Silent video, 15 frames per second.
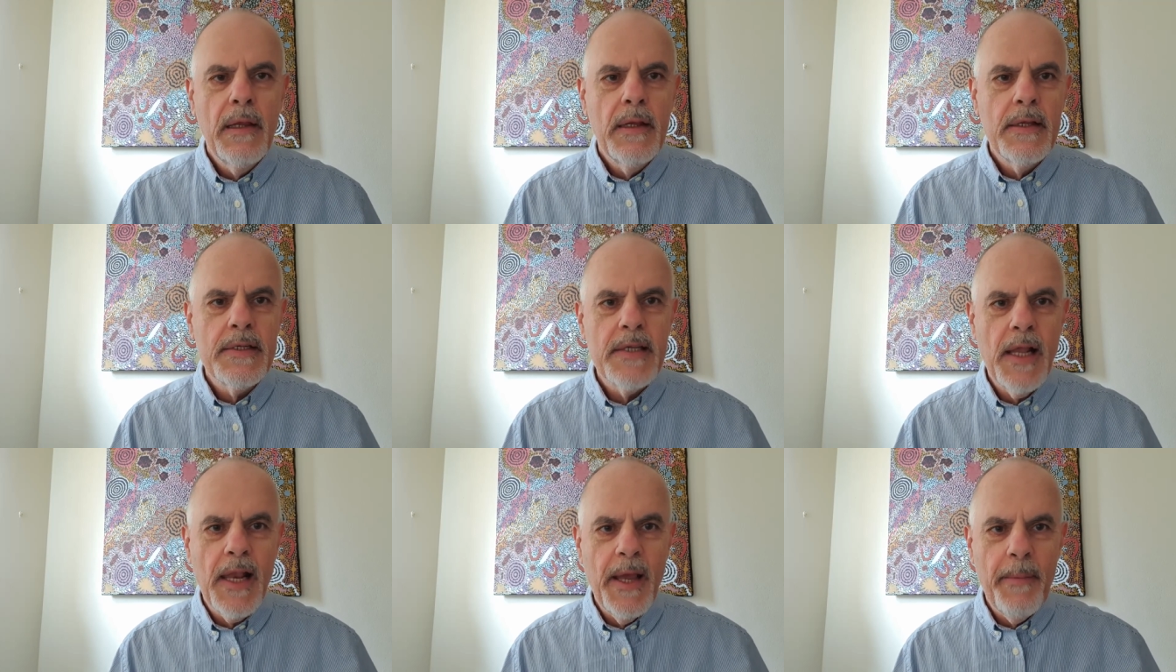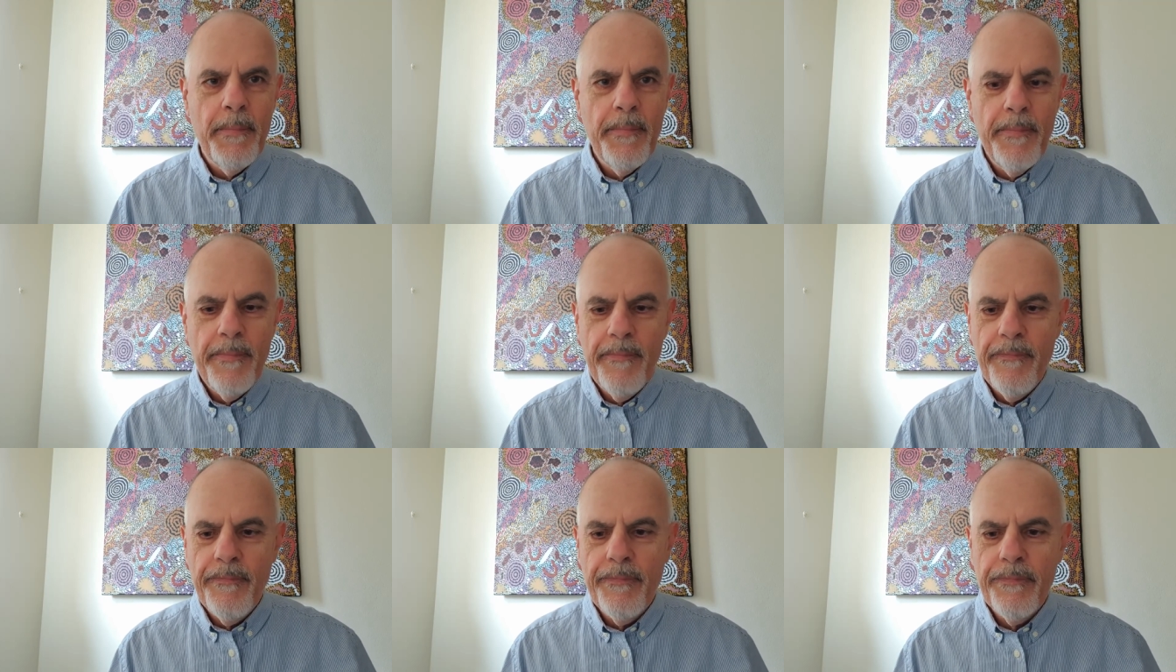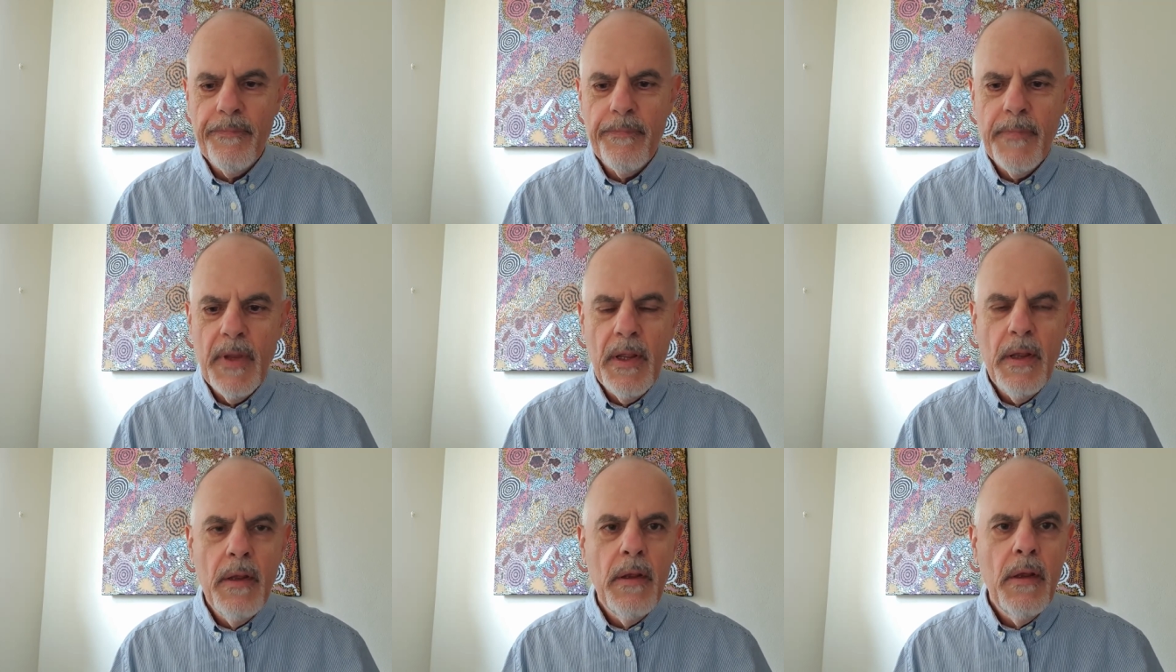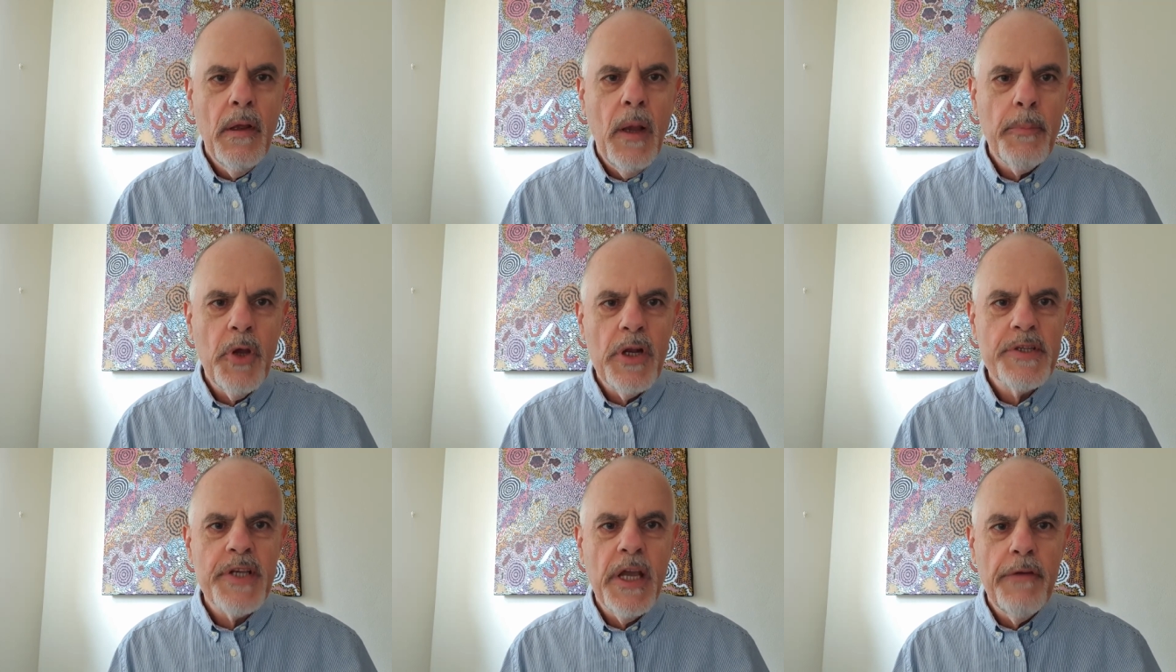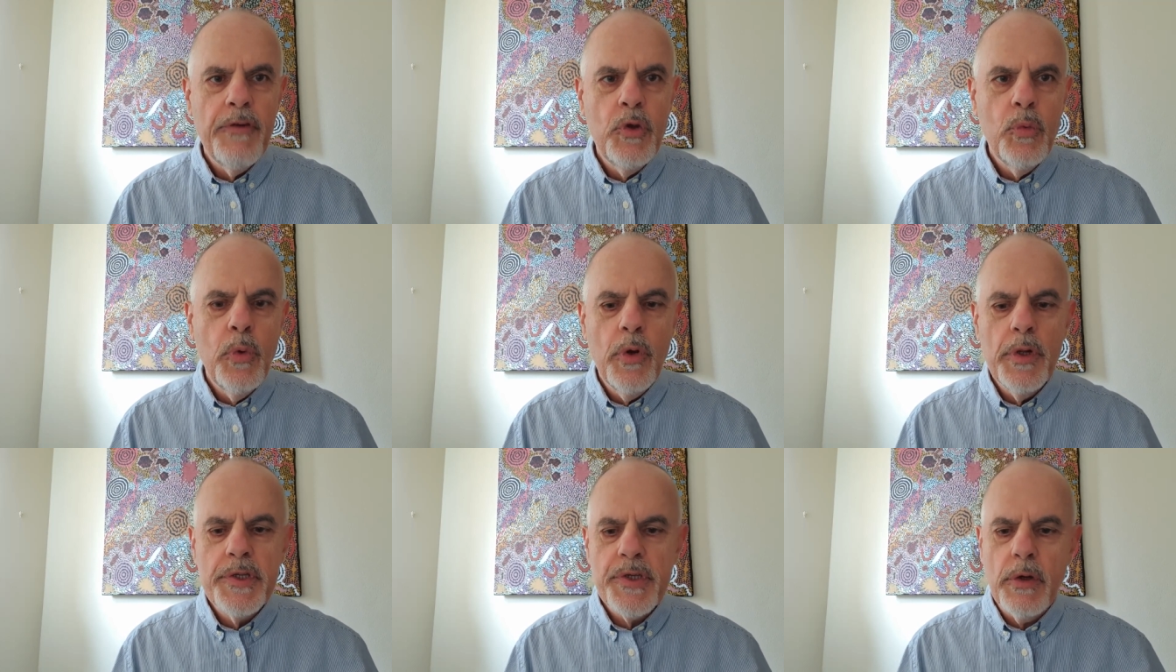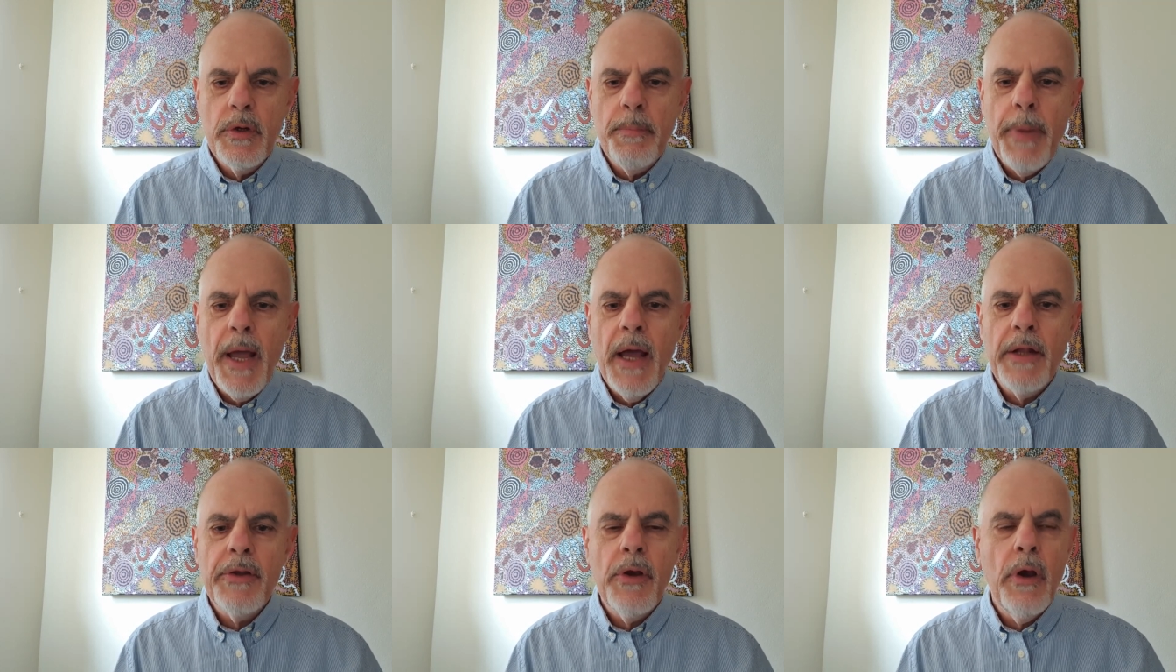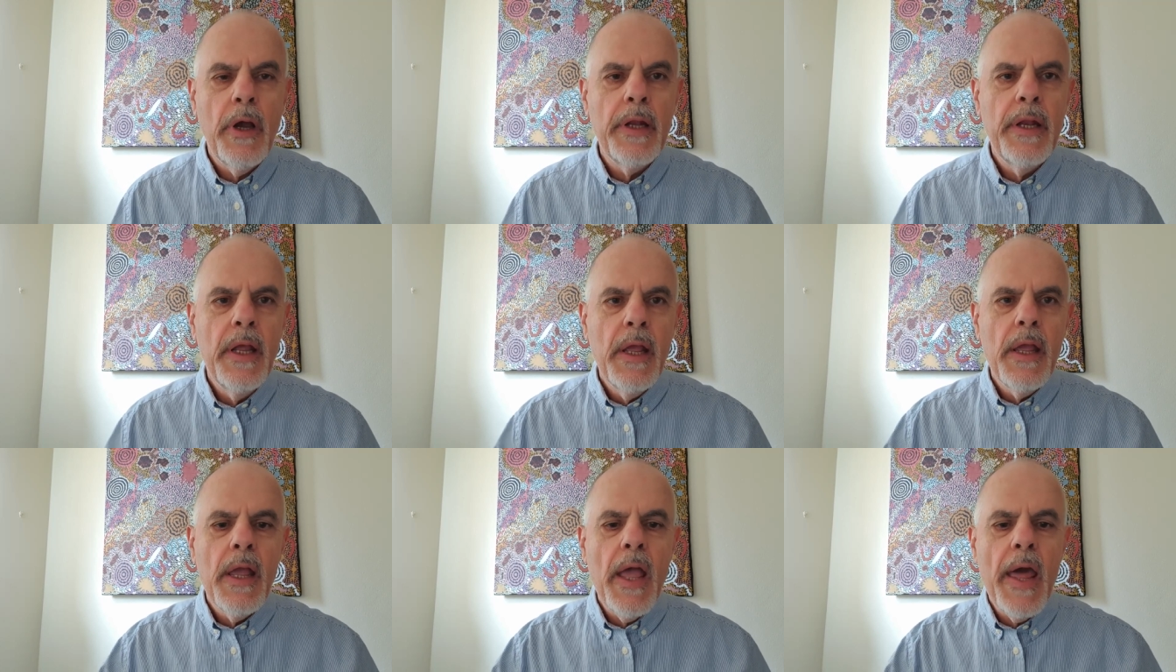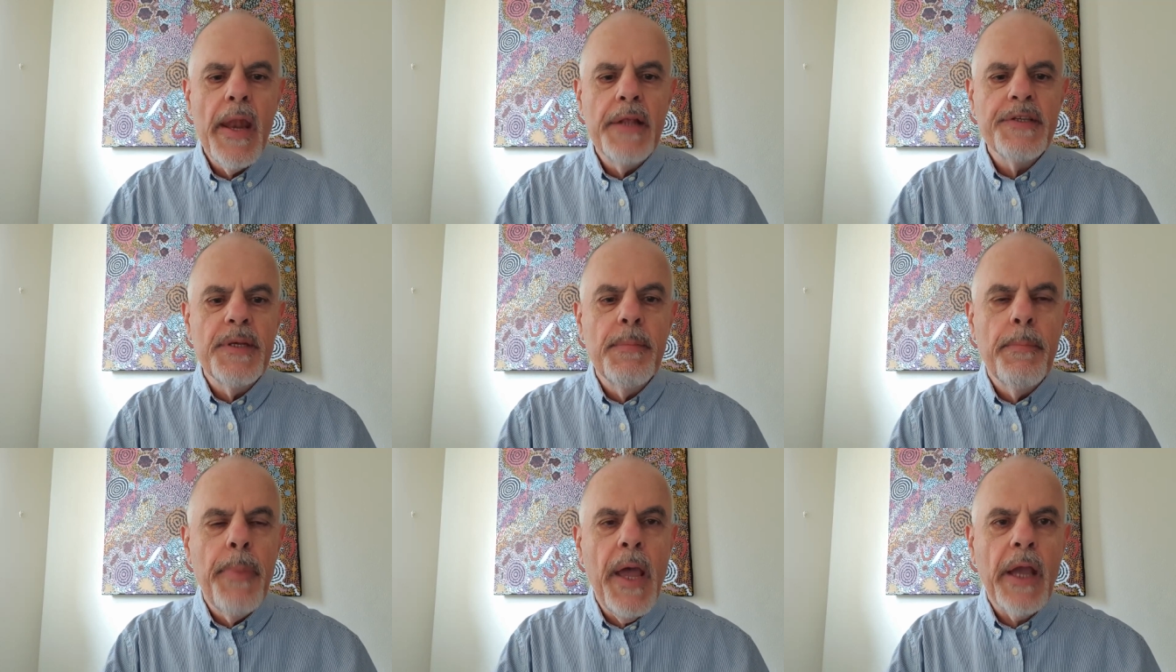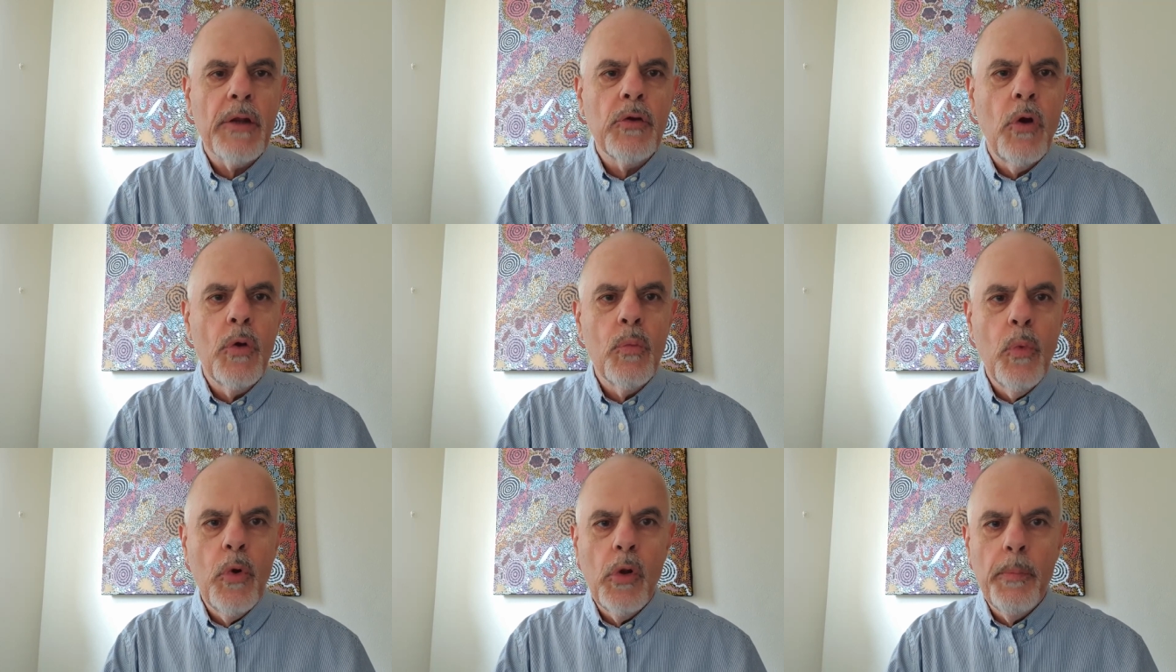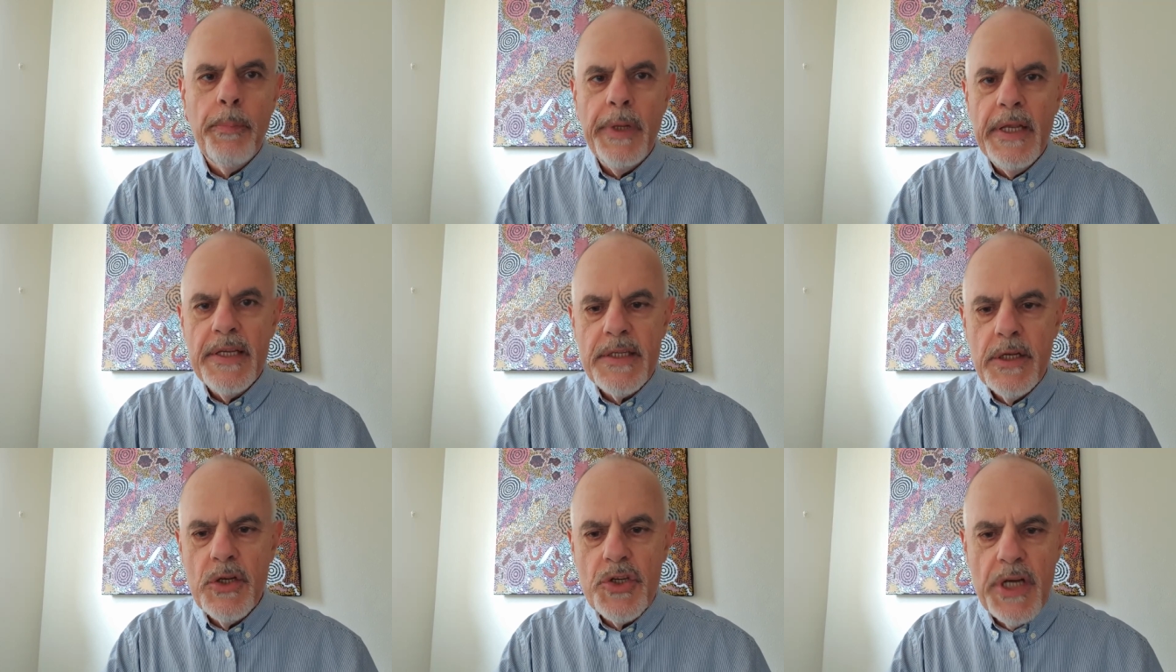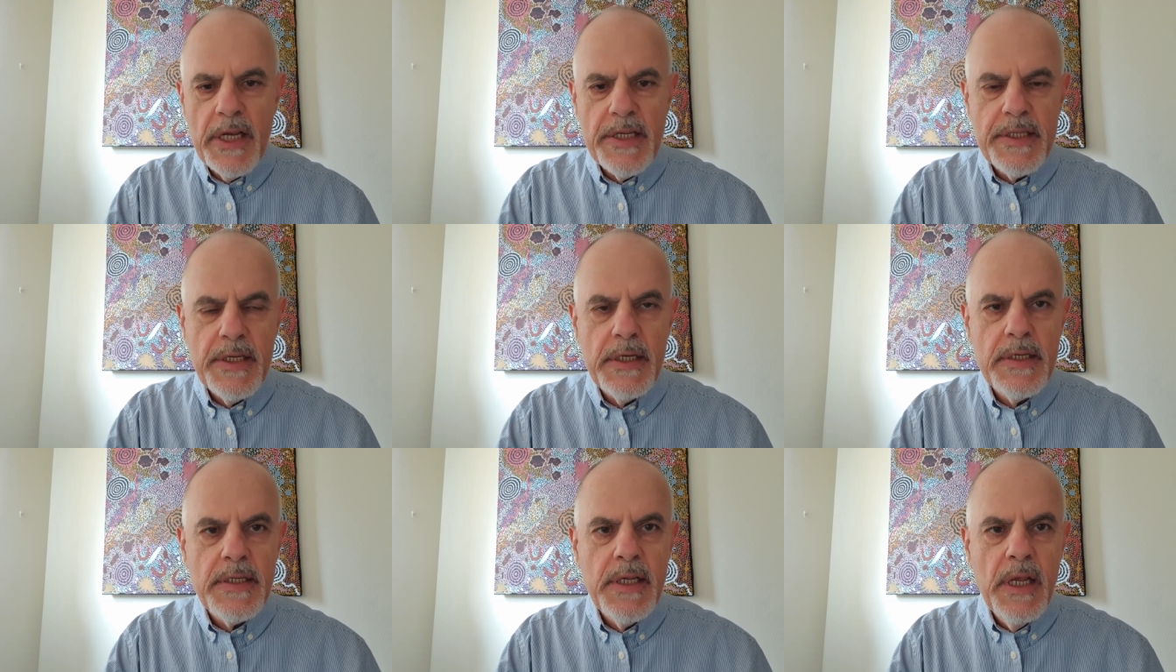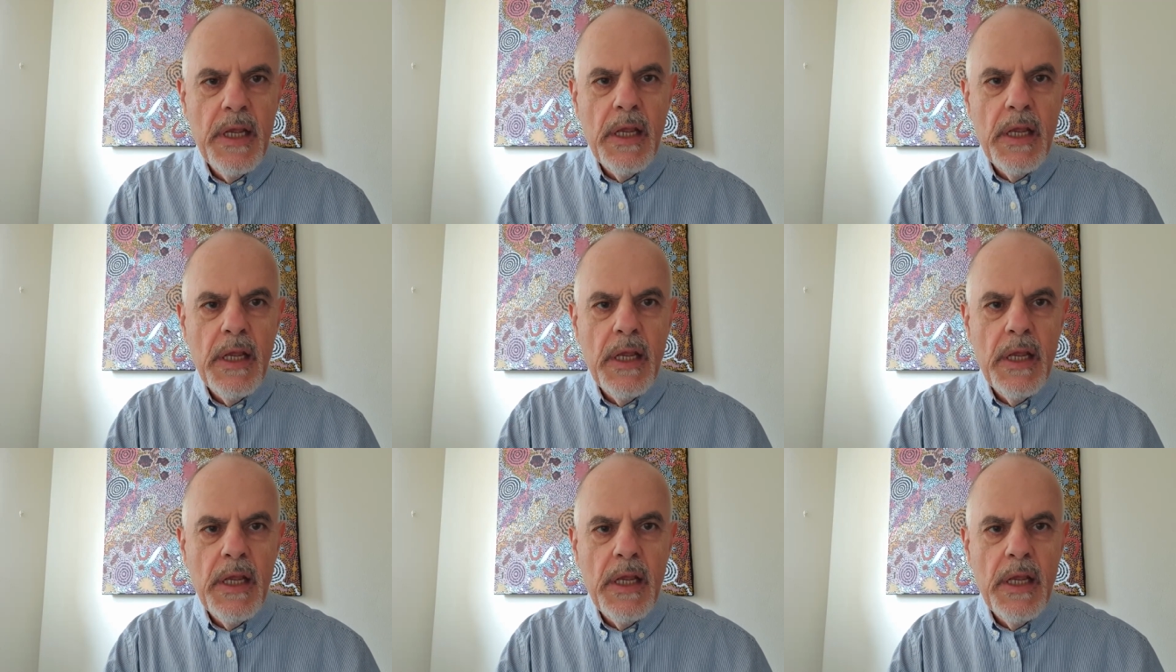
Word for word: Salam. I'm going to say a few words on apartheid and its impact on world peace and justice.